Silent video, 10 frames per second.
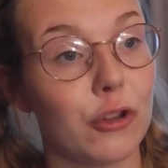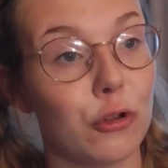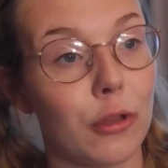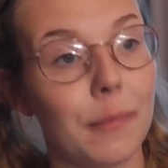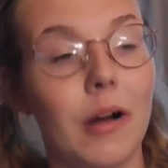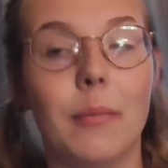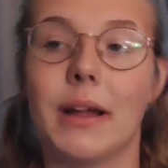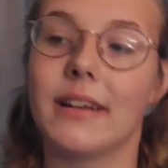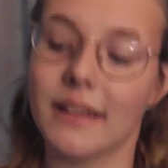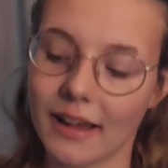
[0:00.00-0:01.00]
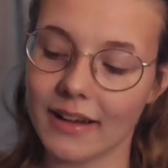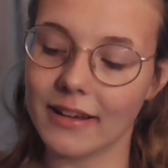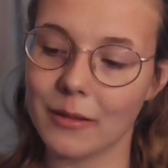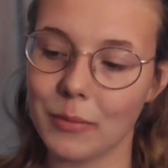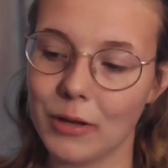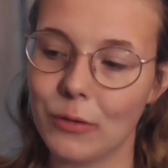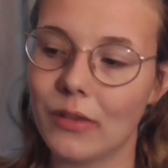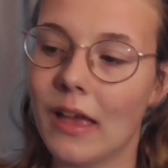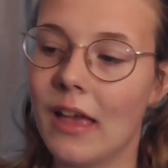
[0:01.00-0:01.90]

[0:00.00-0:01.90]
use up all my dining meals,